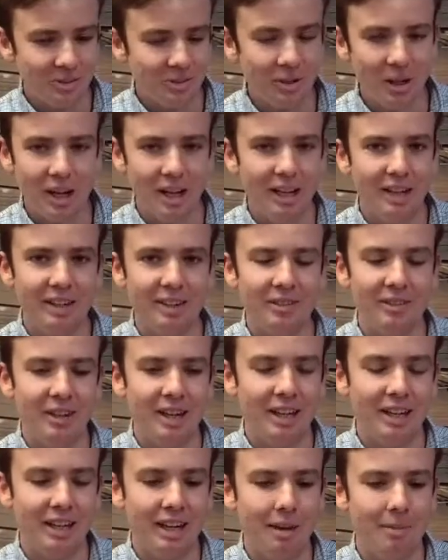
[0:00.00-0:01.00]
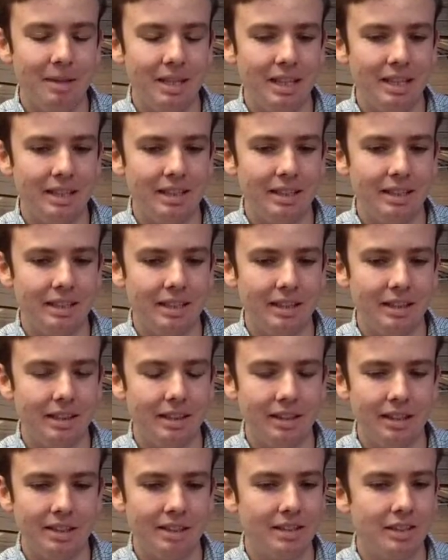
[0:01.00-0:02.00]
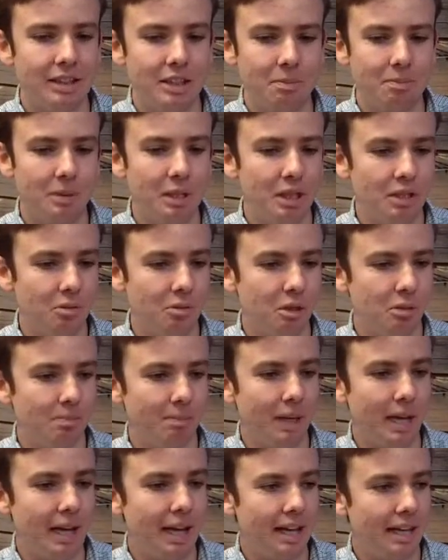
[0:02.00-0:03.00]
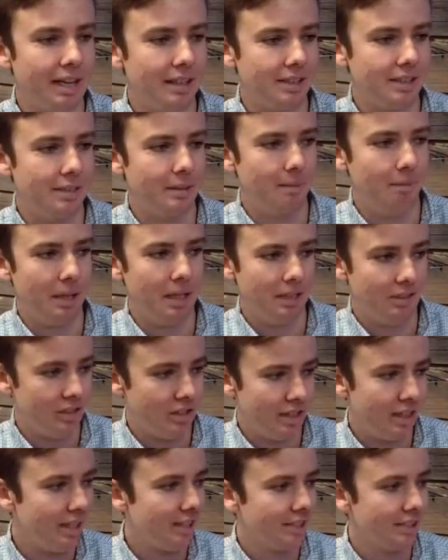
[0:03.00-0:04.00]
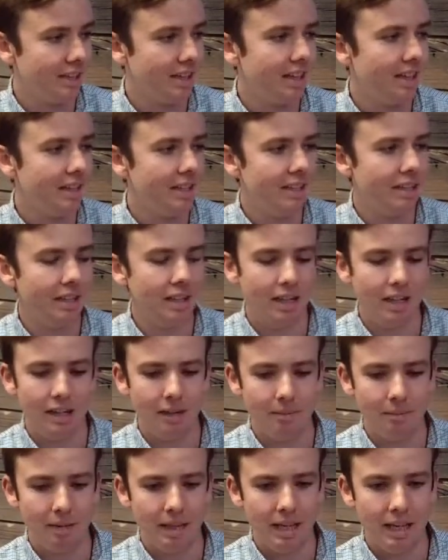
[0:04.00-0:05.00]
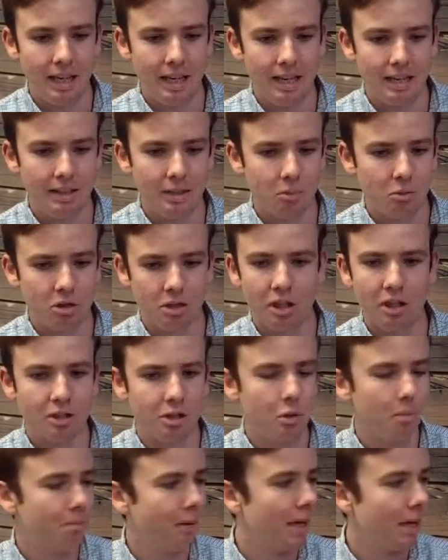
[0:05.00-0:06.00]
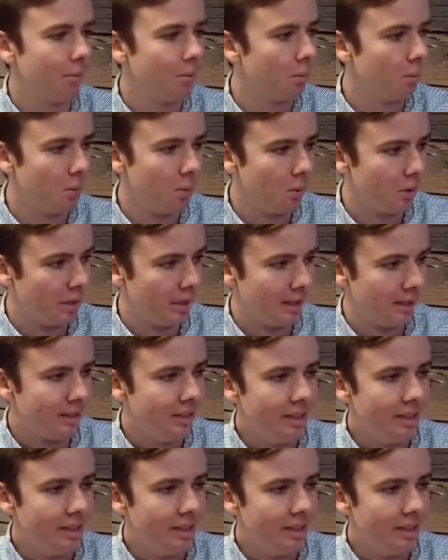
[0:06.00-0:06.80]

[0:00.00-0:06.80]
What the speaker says: Right, right. I mean, listen, this piece was bad as an opinion essay, and it was also bad reporting.